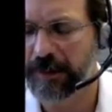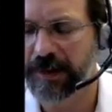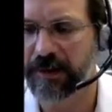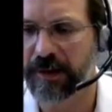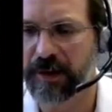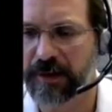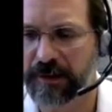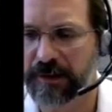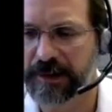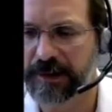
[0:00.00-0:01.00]
pulmonary
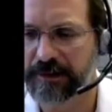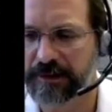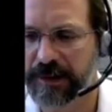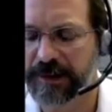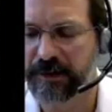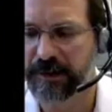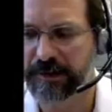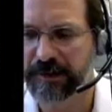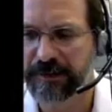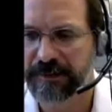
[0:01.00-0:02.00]

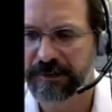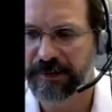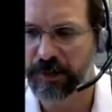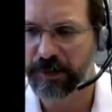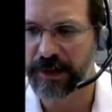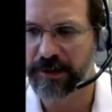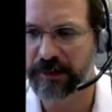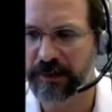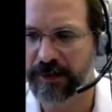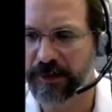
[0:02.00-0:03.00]
arterioles to allow
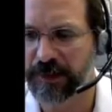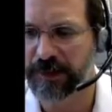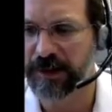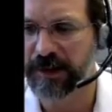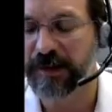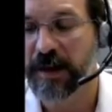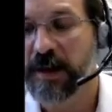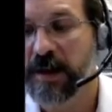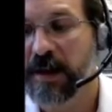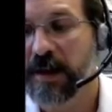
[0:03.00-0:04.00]
the blood flow to increase.